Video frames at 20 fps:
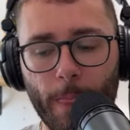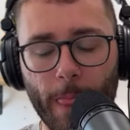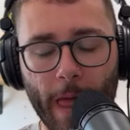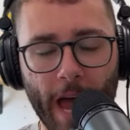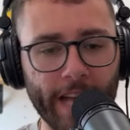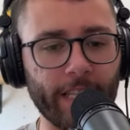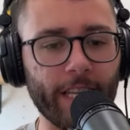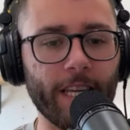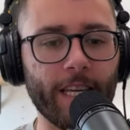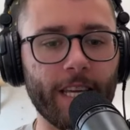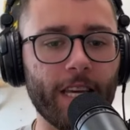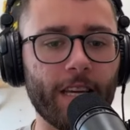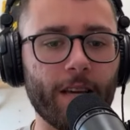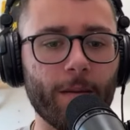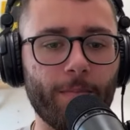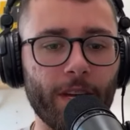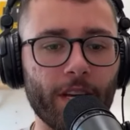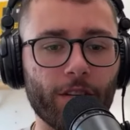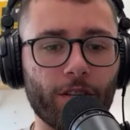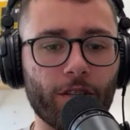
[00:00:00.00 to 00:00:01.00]
I think he could
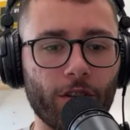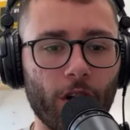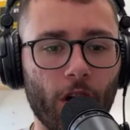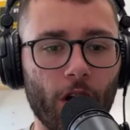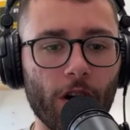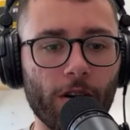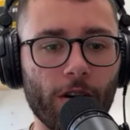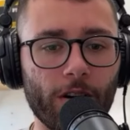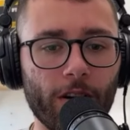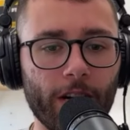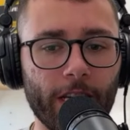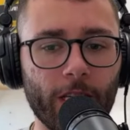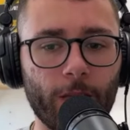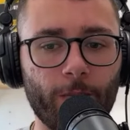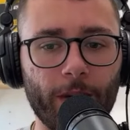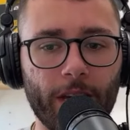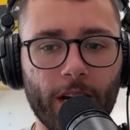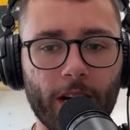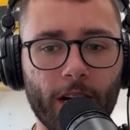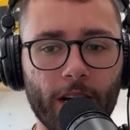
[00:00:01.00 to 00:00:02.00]
be a starter is
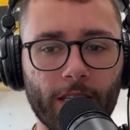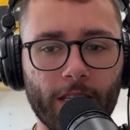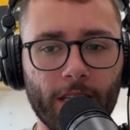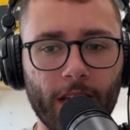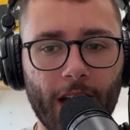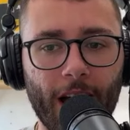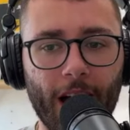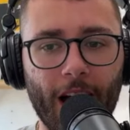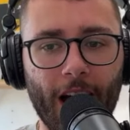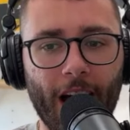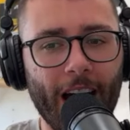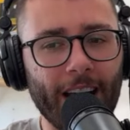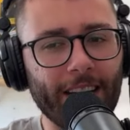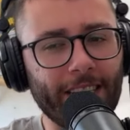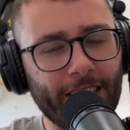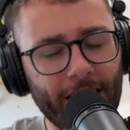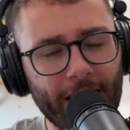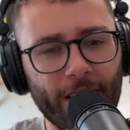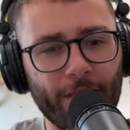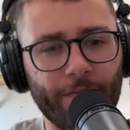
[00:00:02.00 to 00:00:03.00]
because I
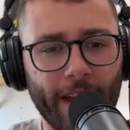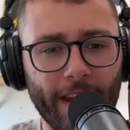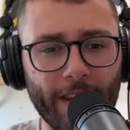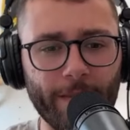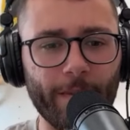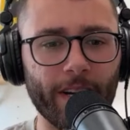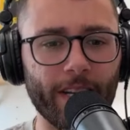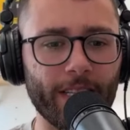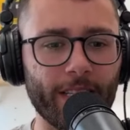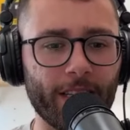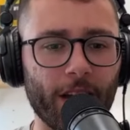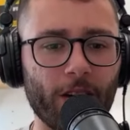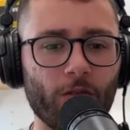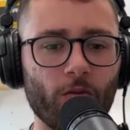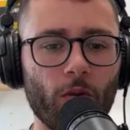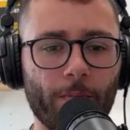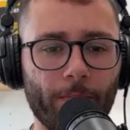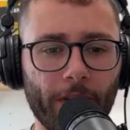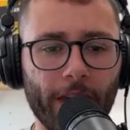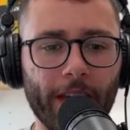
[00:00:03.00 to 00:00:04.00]
think if anybody's going to
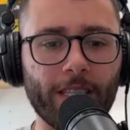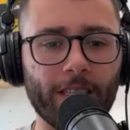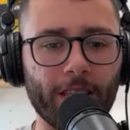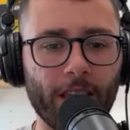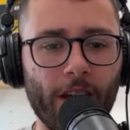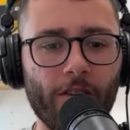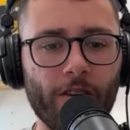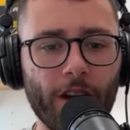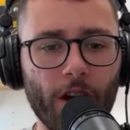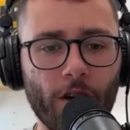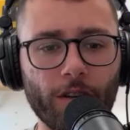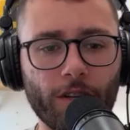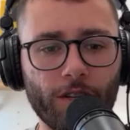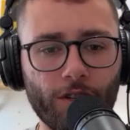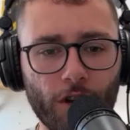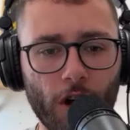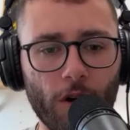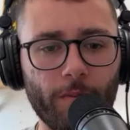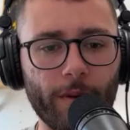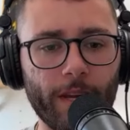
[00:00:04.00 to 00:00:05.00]
replace Larry
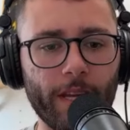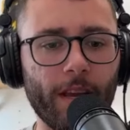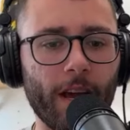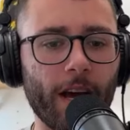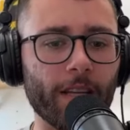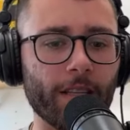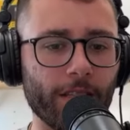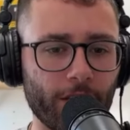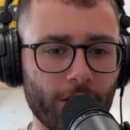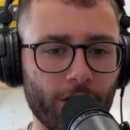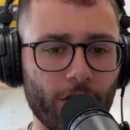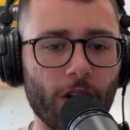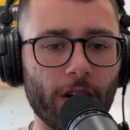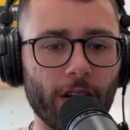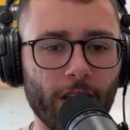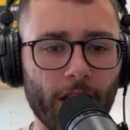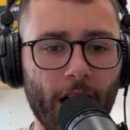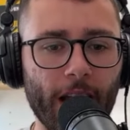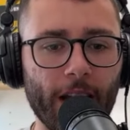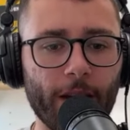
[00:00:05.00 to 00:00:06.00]
Ogunjobi on the
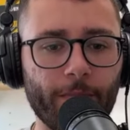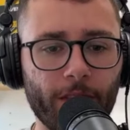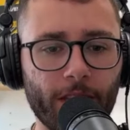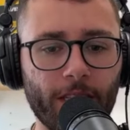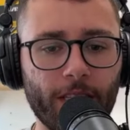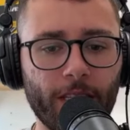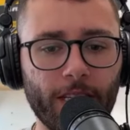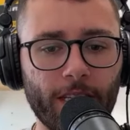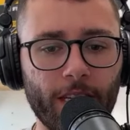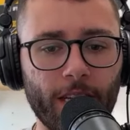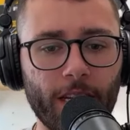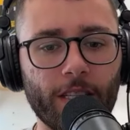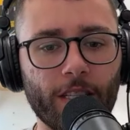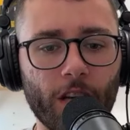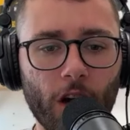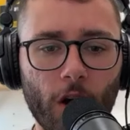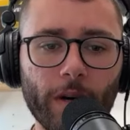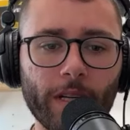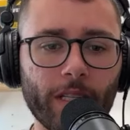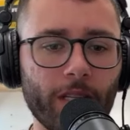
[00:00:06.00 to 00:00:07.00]
starting lineup this season, it's
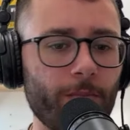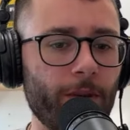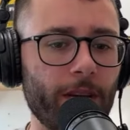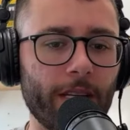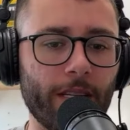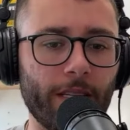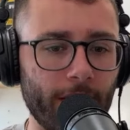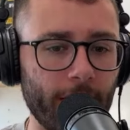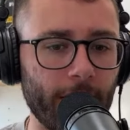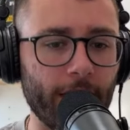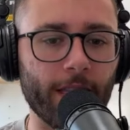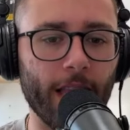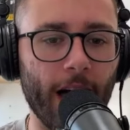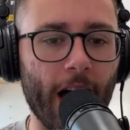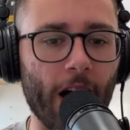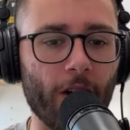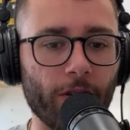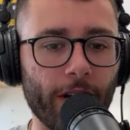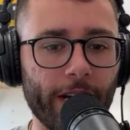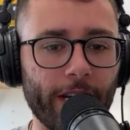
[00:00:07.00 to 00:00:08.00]
going to be Dean
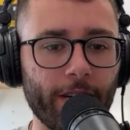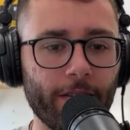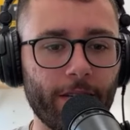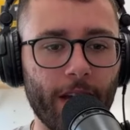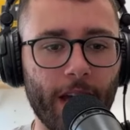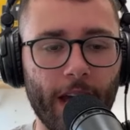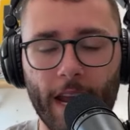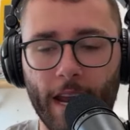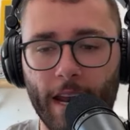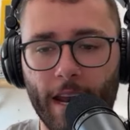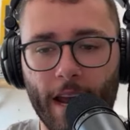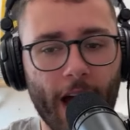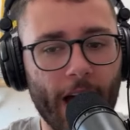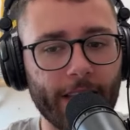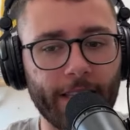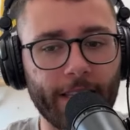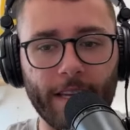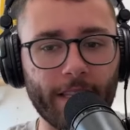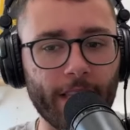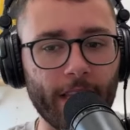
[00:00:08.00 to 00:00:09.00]
Lowry, and I
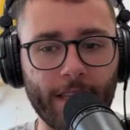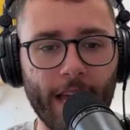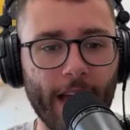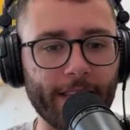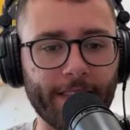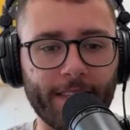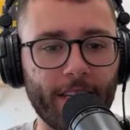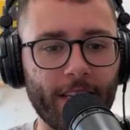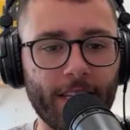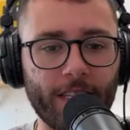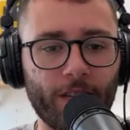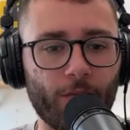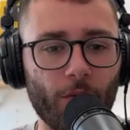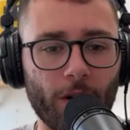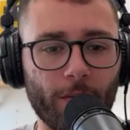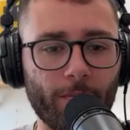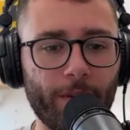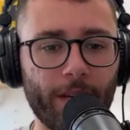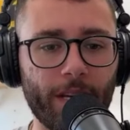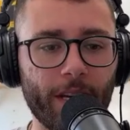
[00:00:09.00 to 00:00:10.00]
think that that's an easy
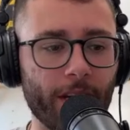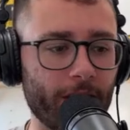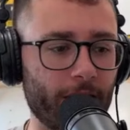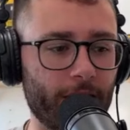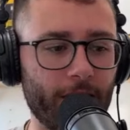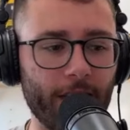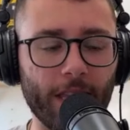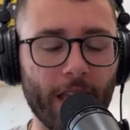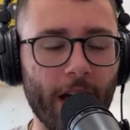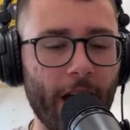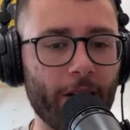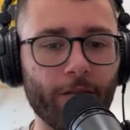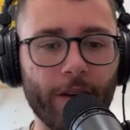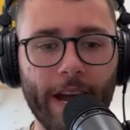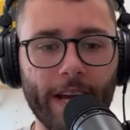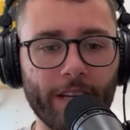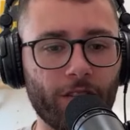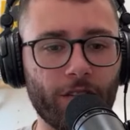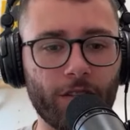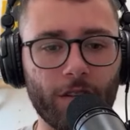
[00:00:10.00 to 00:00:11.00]
one because Dean Lowry
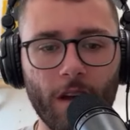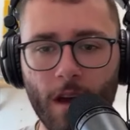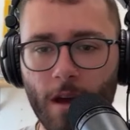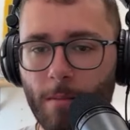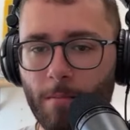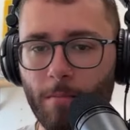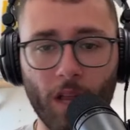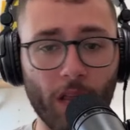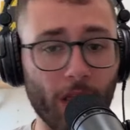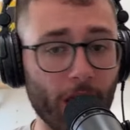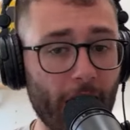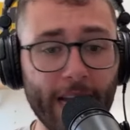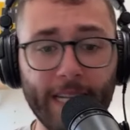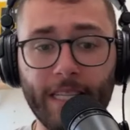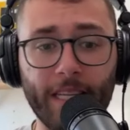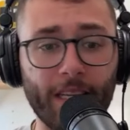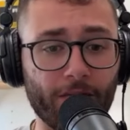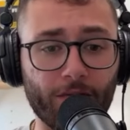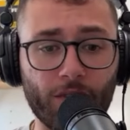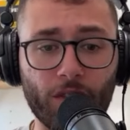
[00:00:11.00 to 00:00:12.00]
has
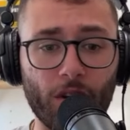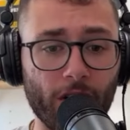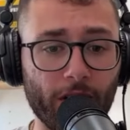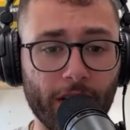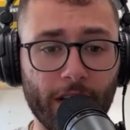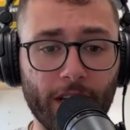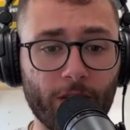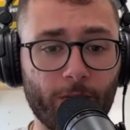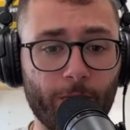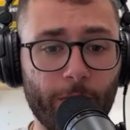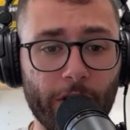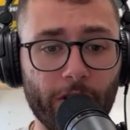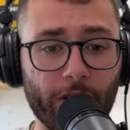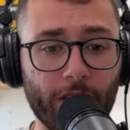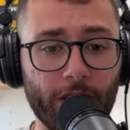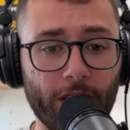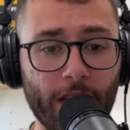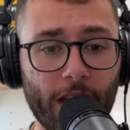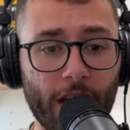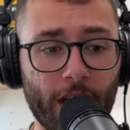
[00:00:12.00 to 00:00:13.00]
plenty of starting
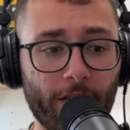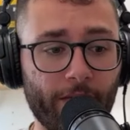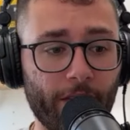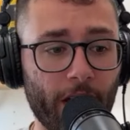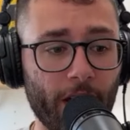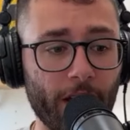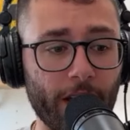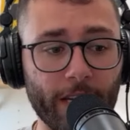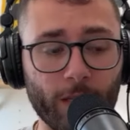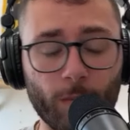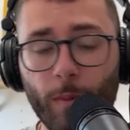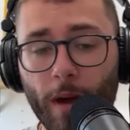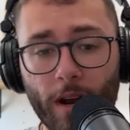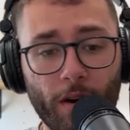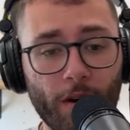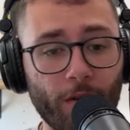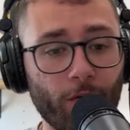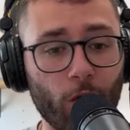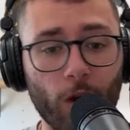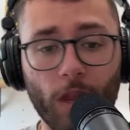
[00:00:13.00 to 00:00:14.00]
experience in the NFL, has been
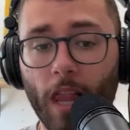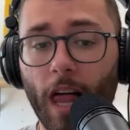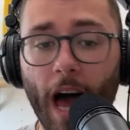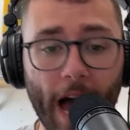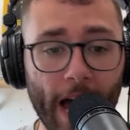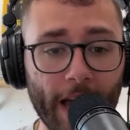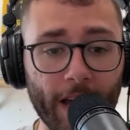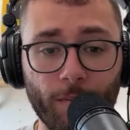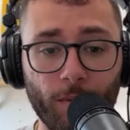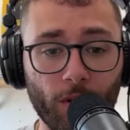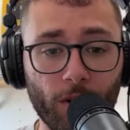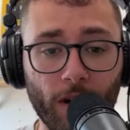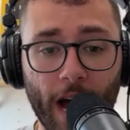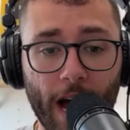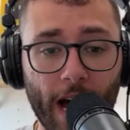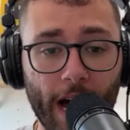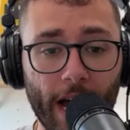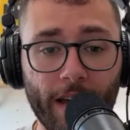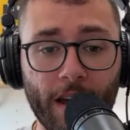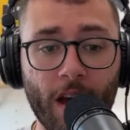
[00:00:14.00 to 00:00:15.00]
a reliable
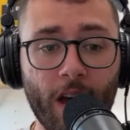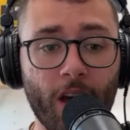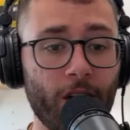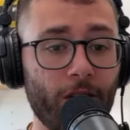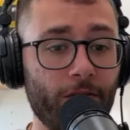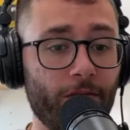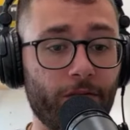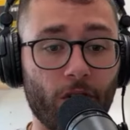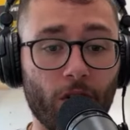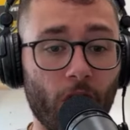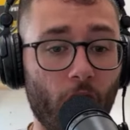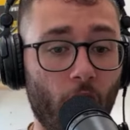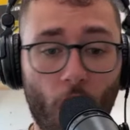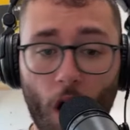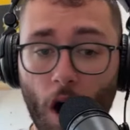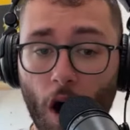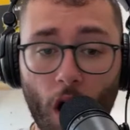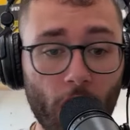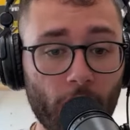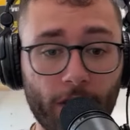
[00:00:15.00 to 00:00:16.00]
guy for
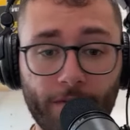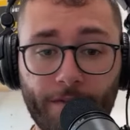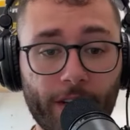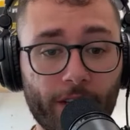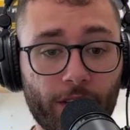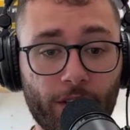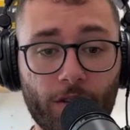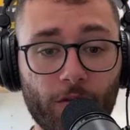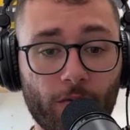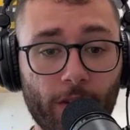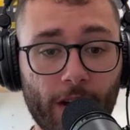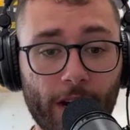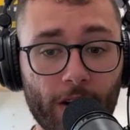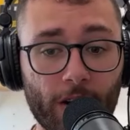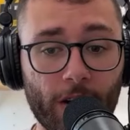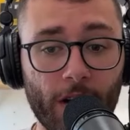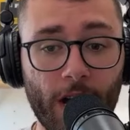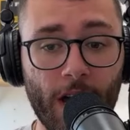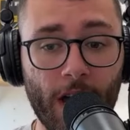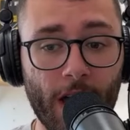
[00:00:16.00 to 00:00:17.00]
all of his
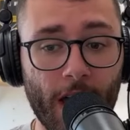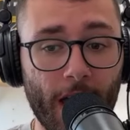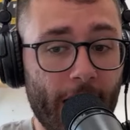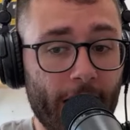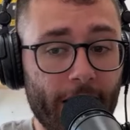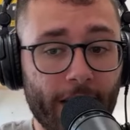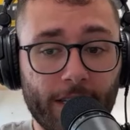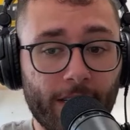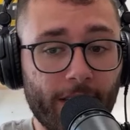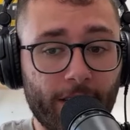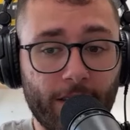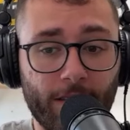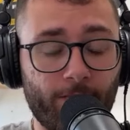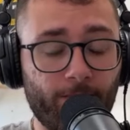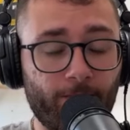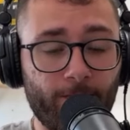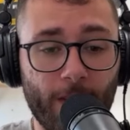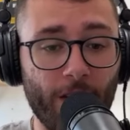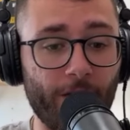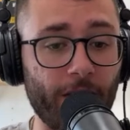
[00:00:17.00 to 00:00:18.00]
career. And
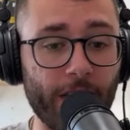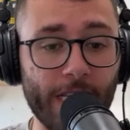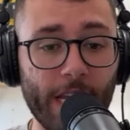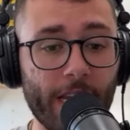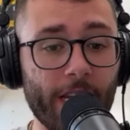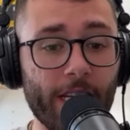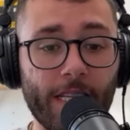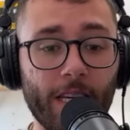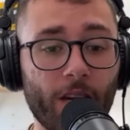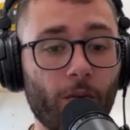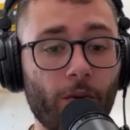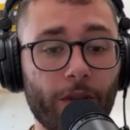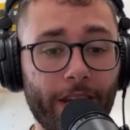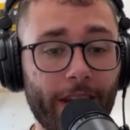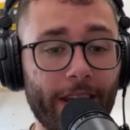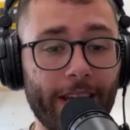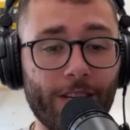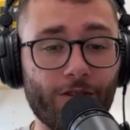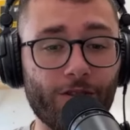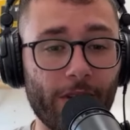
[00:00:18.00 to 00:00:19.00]
if he didn't deal with
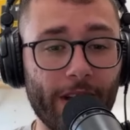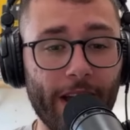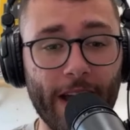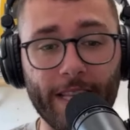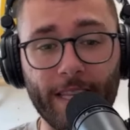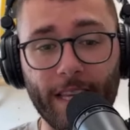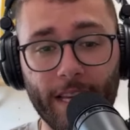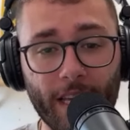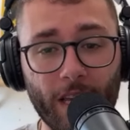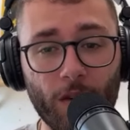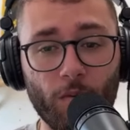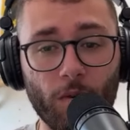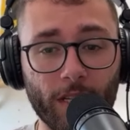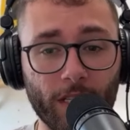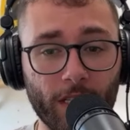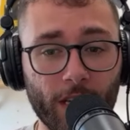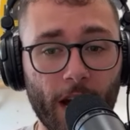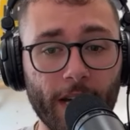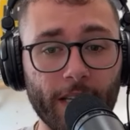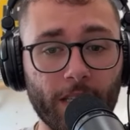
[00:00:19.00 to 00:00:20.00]
an injury, I think he would have
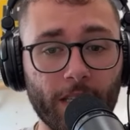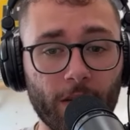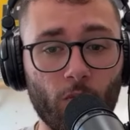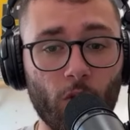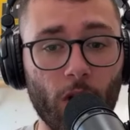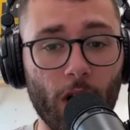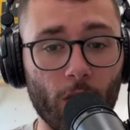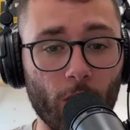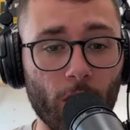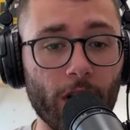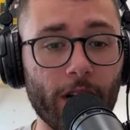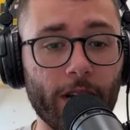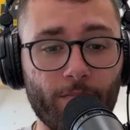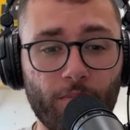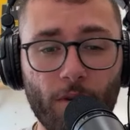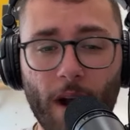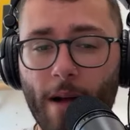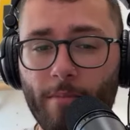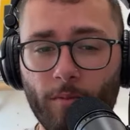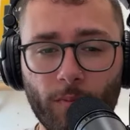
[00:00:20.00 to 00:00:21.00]
signed somewhere where he
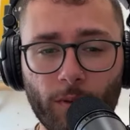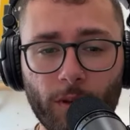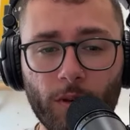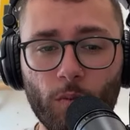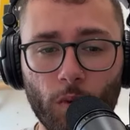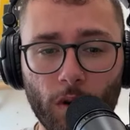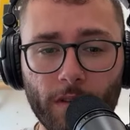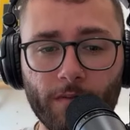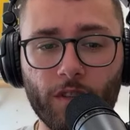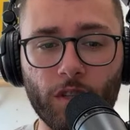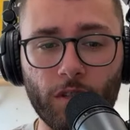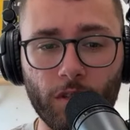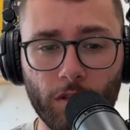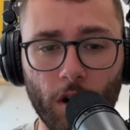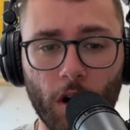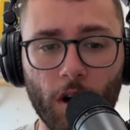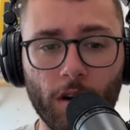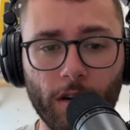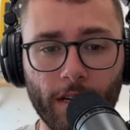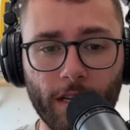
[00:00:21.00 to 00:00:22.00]
probably would have
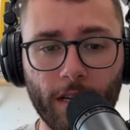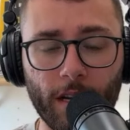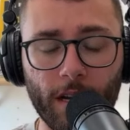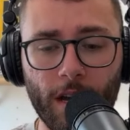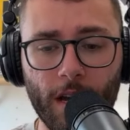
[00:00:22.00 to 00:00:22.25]
started.